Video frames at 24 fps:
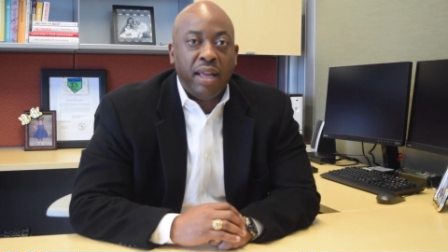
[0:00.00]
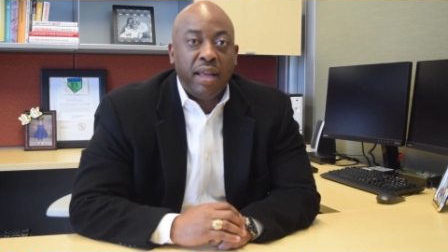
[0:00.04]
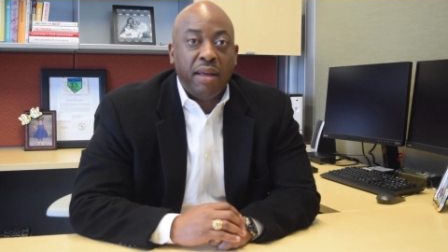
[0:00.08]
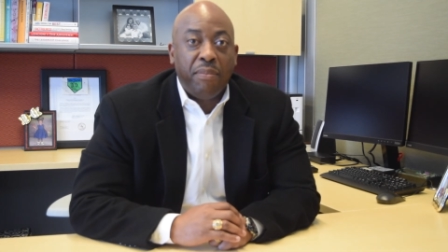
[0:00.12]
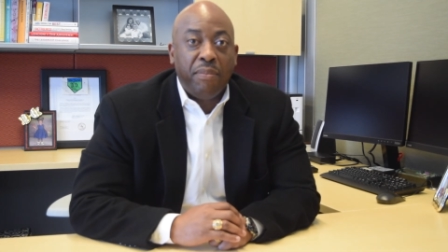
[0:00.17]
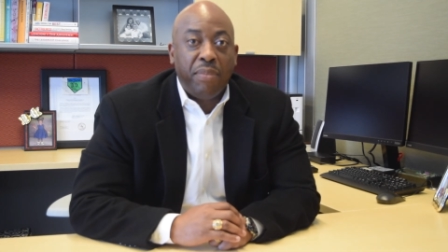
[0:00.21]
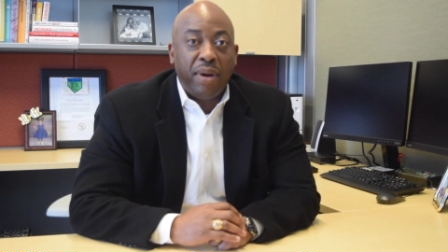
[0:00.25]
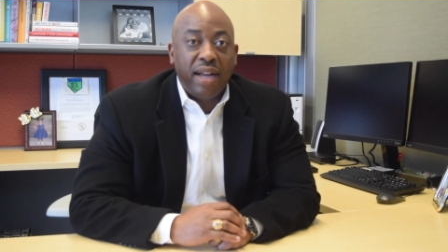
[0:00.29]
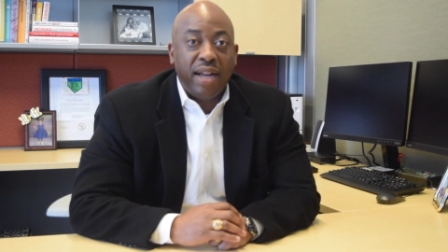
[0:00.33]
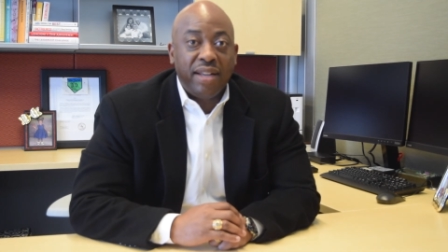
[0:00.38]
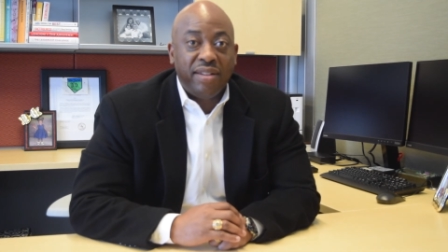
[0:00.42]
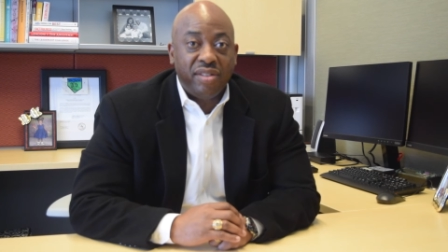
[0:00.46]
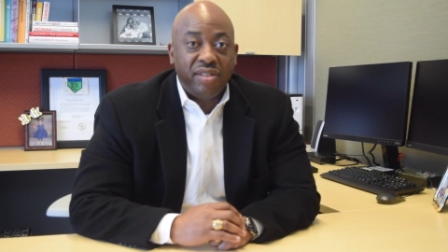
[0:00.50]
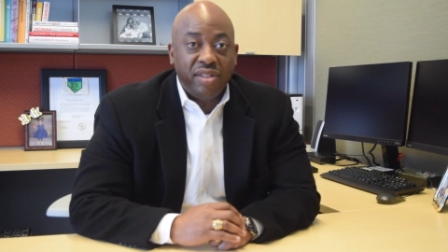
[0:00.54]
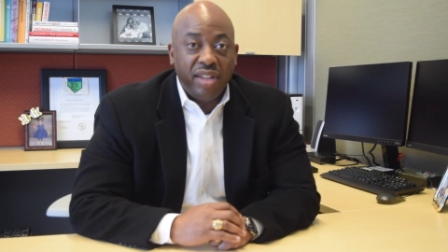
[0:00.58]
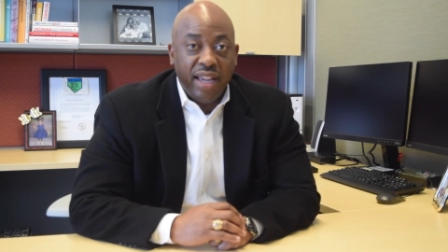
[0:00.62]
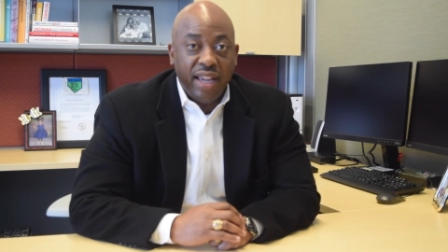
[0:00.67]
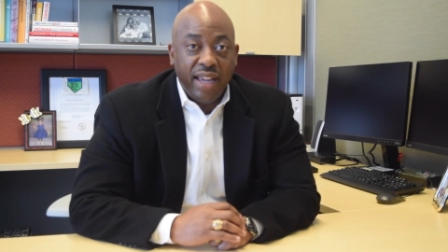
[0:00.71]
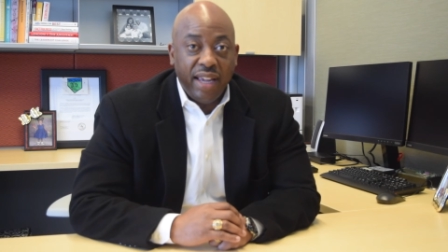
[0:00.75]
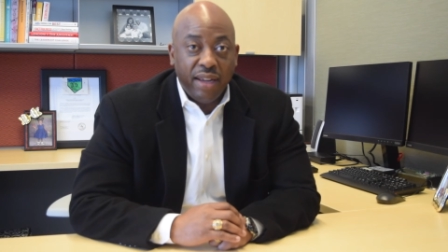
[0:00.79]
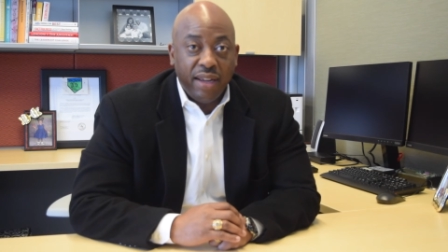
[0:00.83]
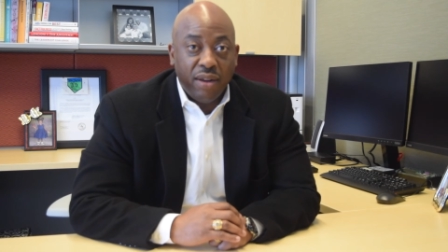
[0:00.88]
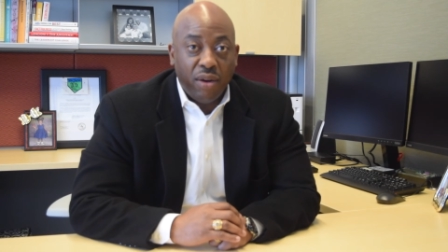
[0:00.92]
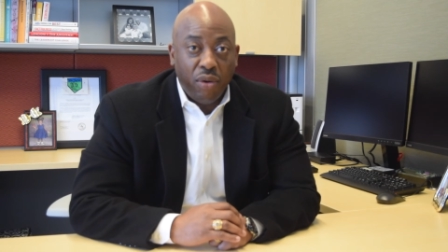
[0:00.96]
by
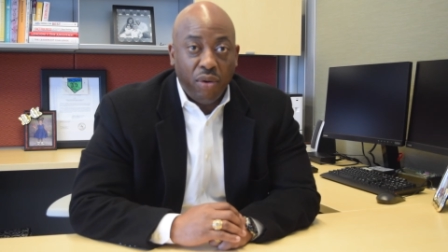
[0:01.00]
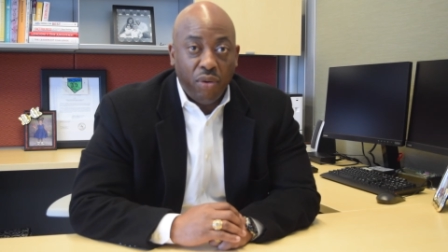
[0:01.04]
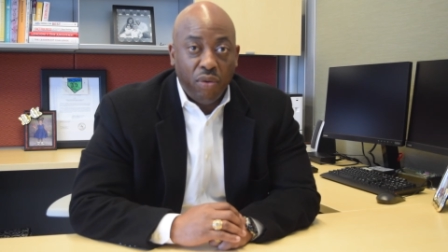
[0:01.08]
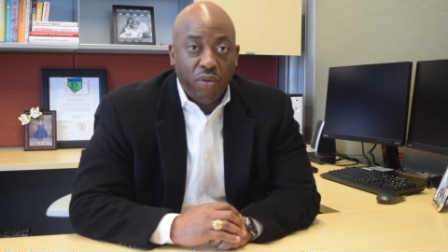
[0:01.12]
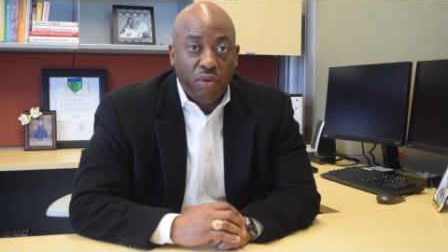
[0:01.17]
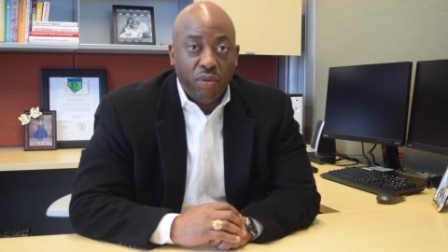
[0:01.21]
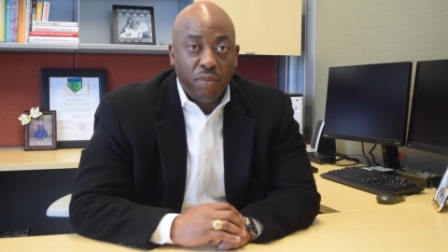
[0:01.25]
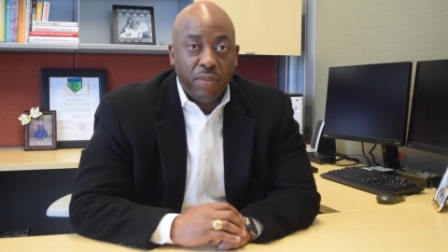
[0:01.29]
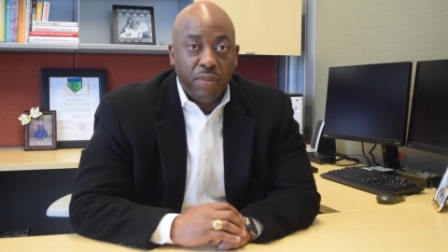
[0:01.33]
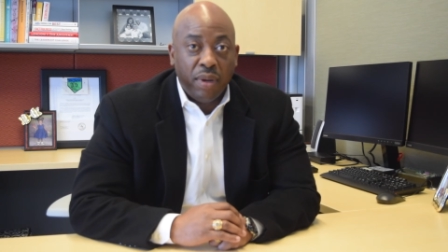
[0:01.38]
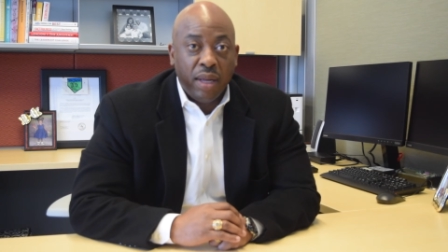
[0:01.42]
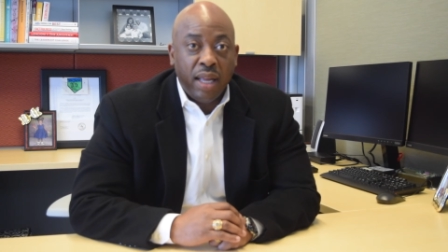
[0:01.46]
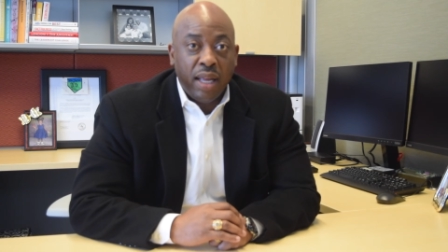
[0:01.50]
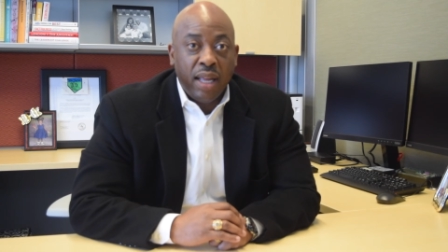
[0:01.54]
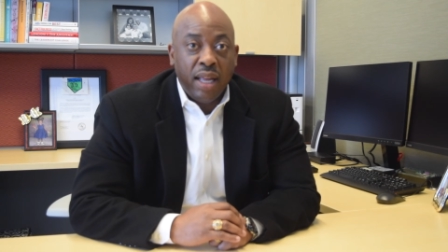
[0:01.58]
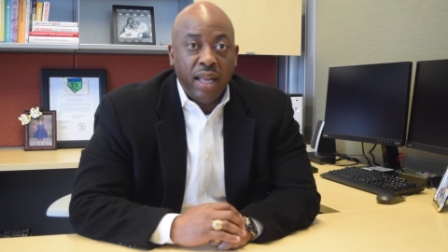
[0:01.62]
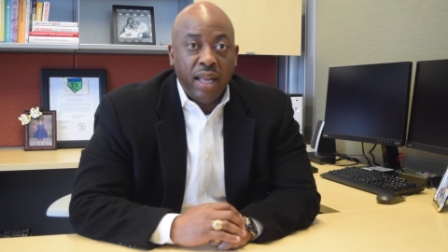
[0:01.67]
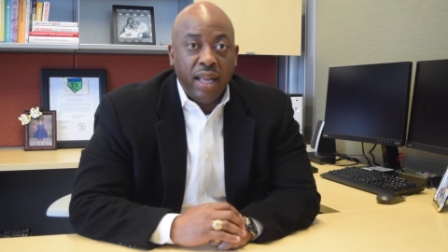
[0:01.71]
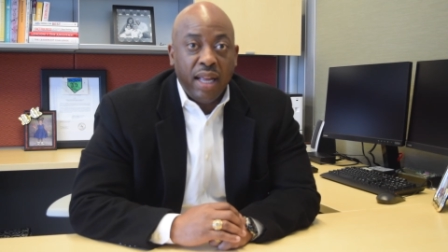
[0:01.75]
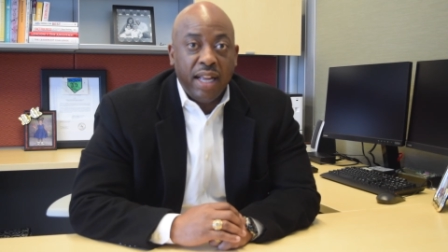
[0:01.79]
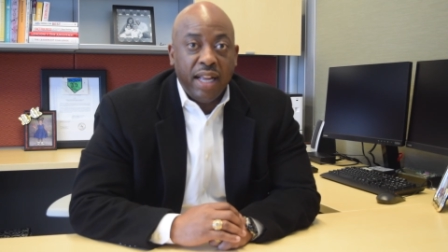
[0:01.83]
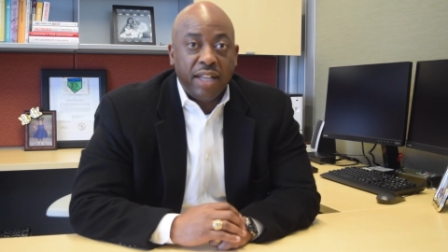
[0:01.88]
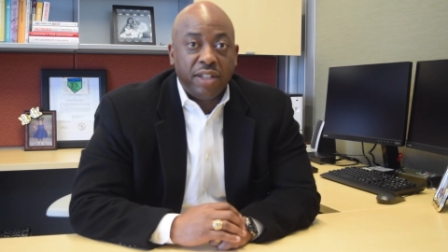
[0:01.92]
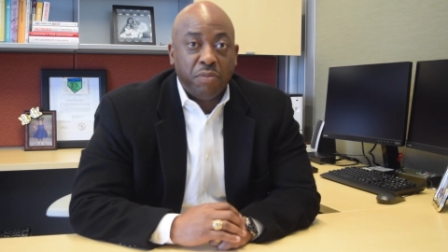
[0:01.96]
staying home
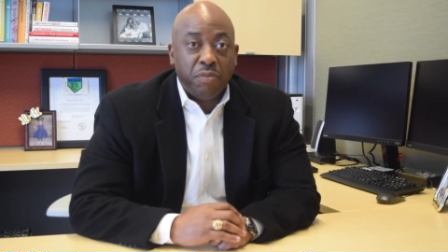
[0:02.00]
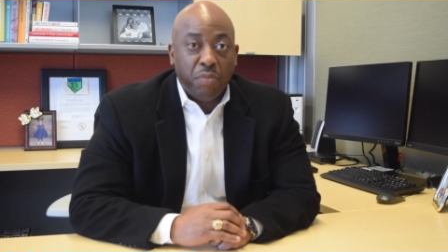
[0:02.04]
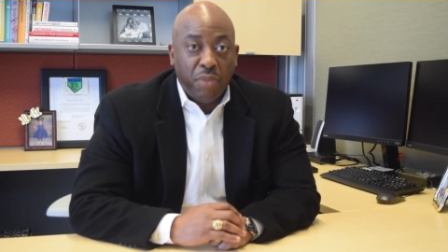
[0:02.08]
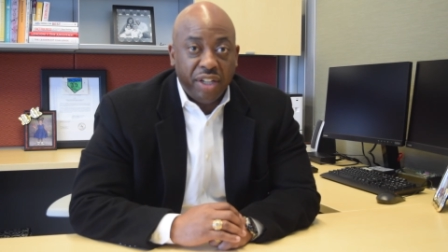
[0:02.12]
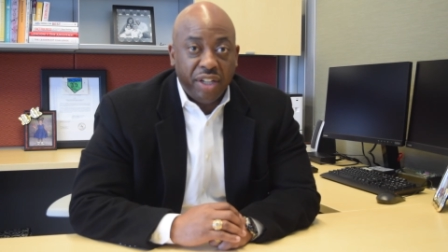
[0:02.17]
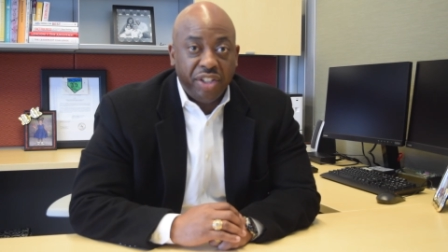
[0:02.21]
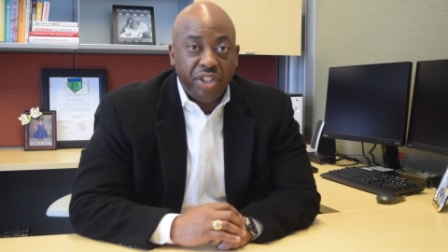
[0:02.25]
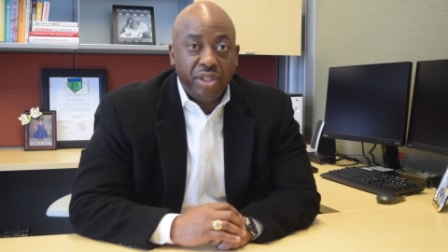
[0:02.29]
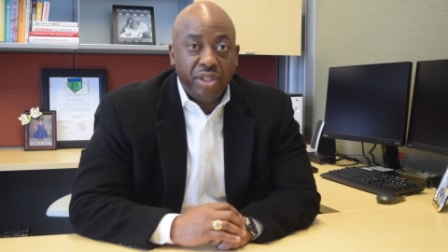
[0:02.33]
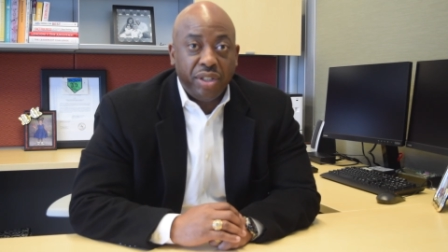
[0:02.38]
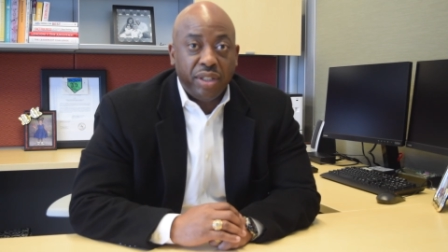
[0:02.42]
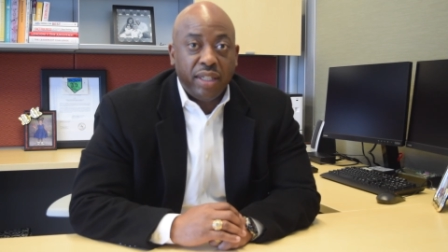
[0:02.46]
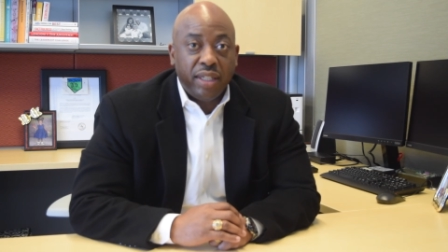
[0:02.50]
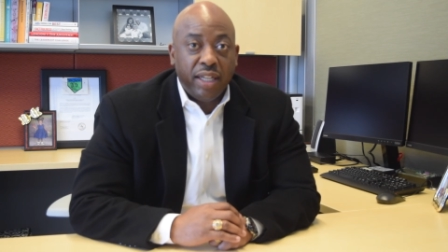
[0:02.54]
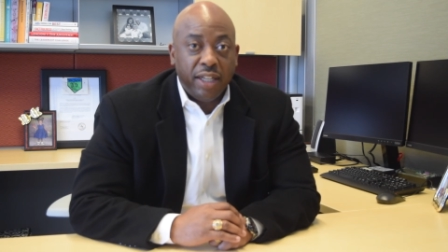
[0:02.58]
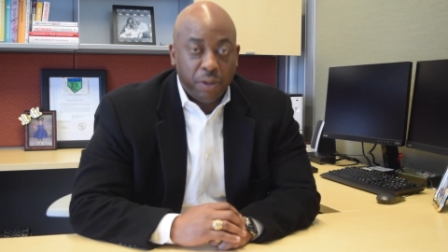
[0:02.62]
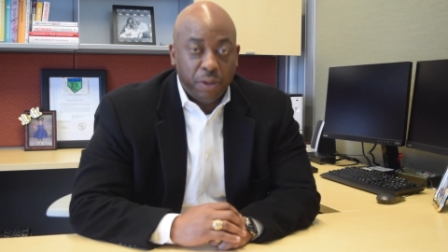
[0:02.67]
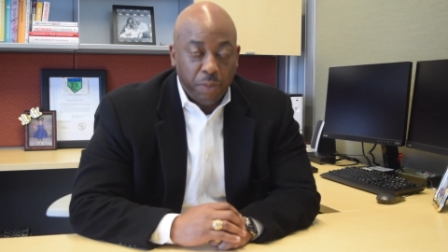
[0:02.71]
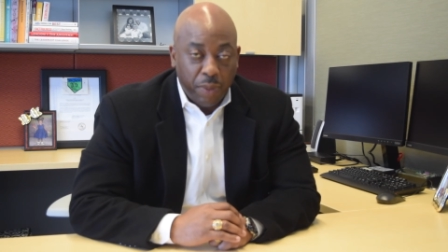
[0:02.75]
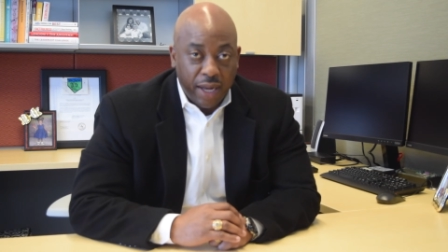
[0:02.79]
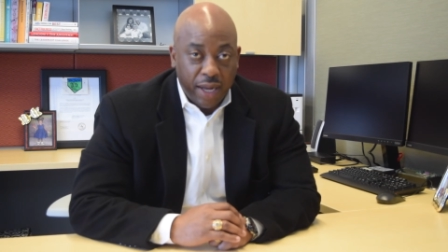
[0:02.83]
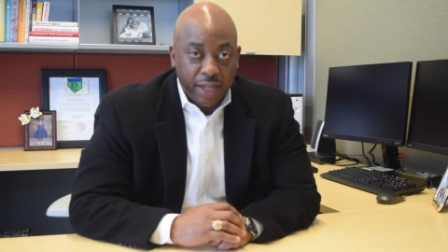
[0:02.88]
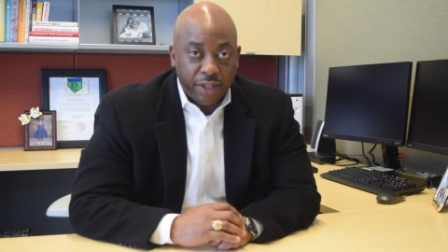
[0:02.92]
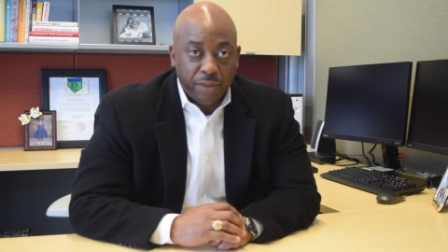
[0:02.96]
as much as
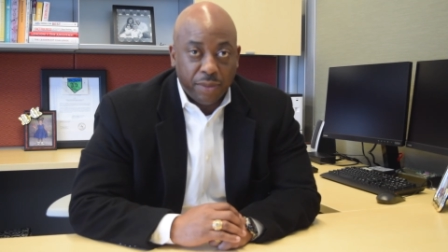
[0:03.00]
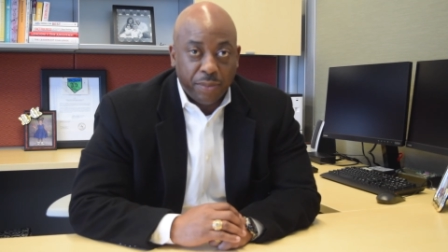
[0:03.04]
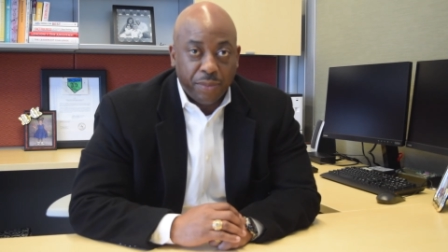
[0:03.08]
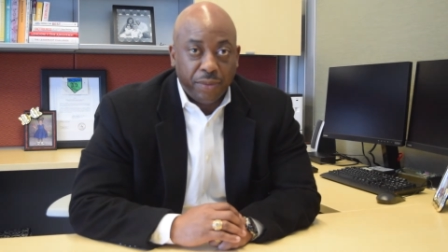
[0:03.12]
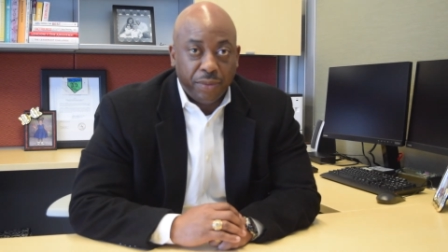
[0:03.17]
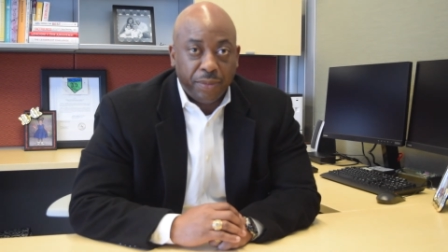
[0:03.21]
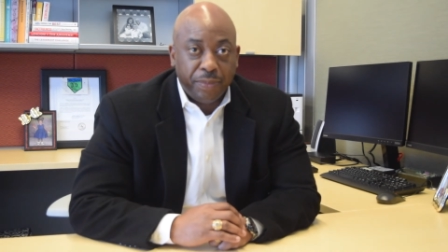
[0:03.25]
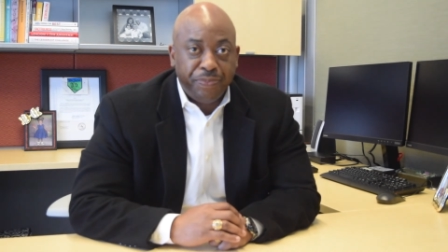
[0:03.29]
possible.